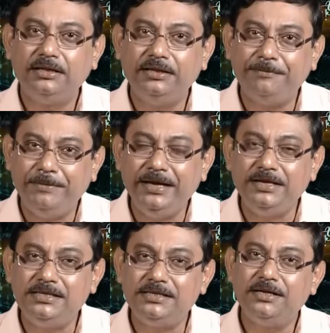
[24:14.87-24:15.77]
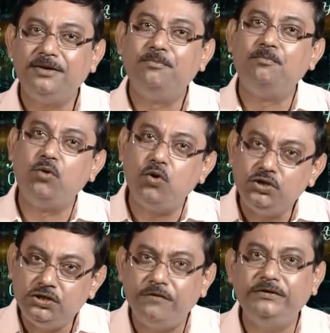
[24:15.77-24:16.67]
That means
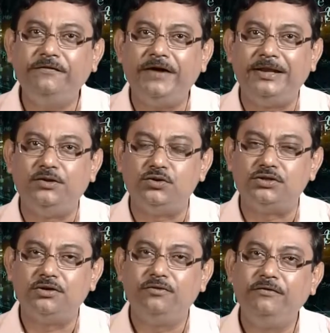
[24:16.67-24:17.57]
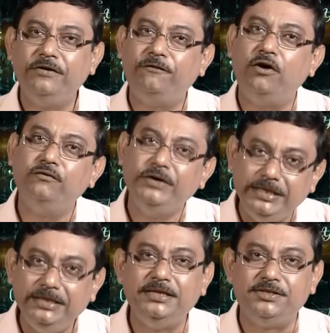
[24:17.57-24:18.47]
most of the values will fall
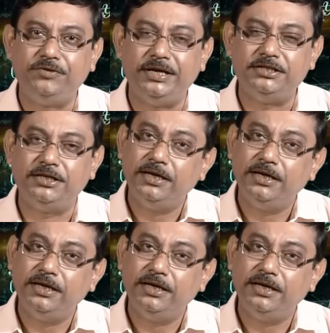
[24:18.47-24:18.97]
within this range.